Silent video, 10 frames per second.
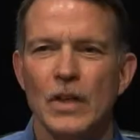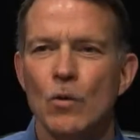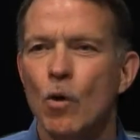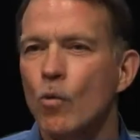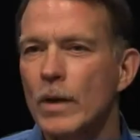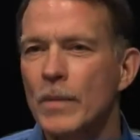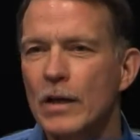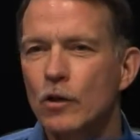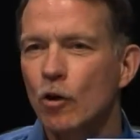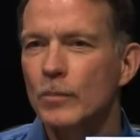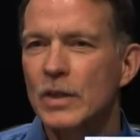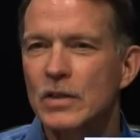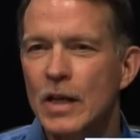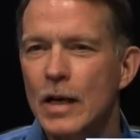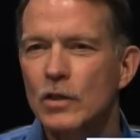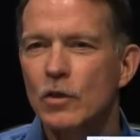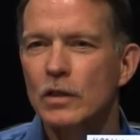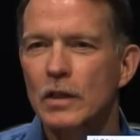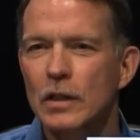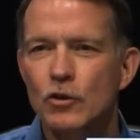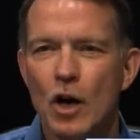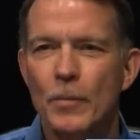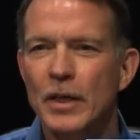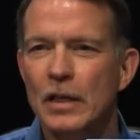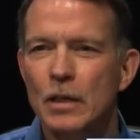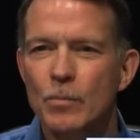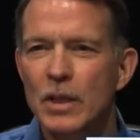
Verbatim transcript: Well, what about Goldman Sachs? Aren't they chomping at the bit?